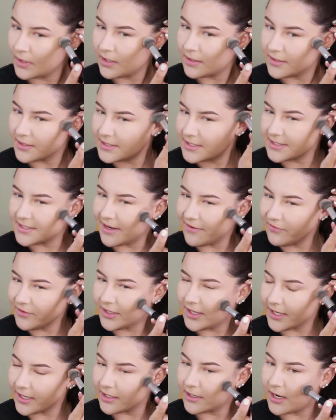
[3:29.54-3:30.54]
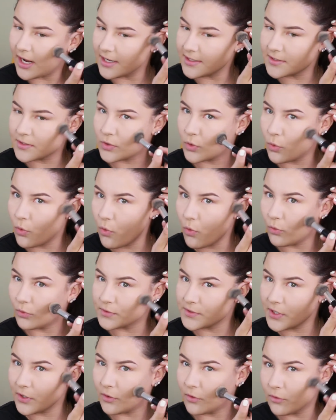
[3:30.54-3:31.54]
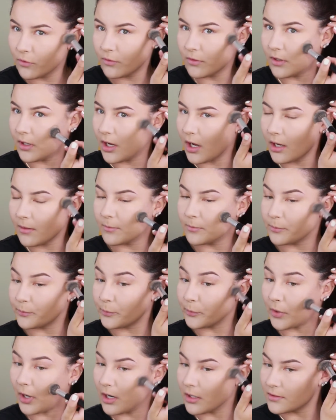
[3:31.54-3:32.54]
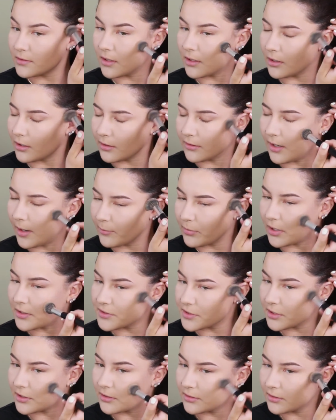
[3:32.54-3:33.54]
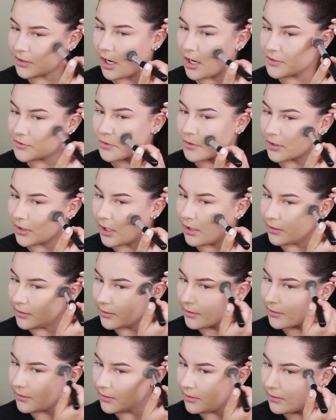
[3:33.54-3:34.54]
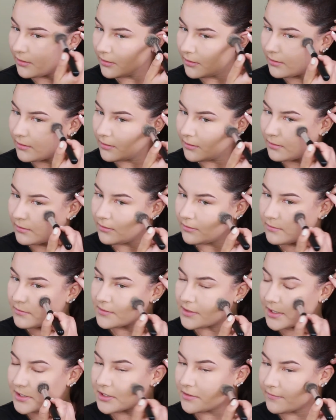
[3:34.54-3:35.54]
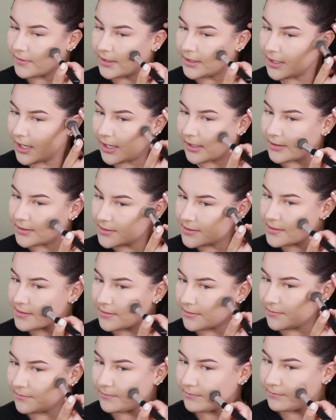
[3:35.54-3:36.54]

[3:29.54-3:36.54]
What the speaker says: This is definitely like a nice cool tone contour color. It's actually really nice.